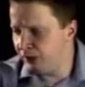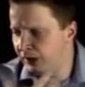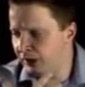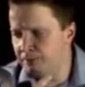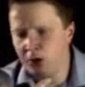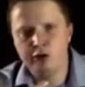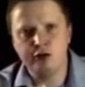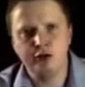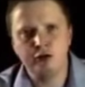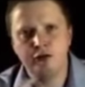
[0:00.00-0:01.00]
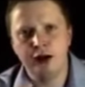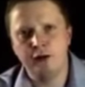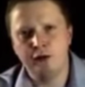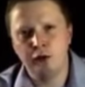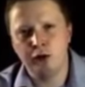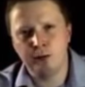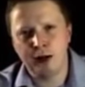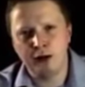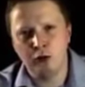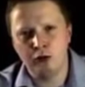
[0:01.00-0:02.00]
really emotional thing with
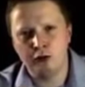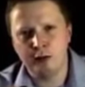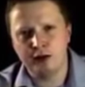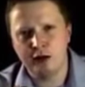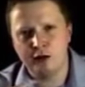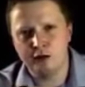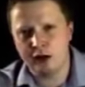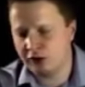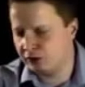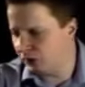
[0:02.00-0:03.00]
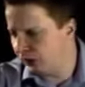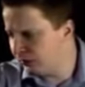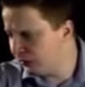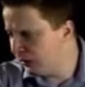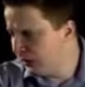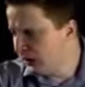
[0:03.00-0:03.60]
all the spectators getting exciting.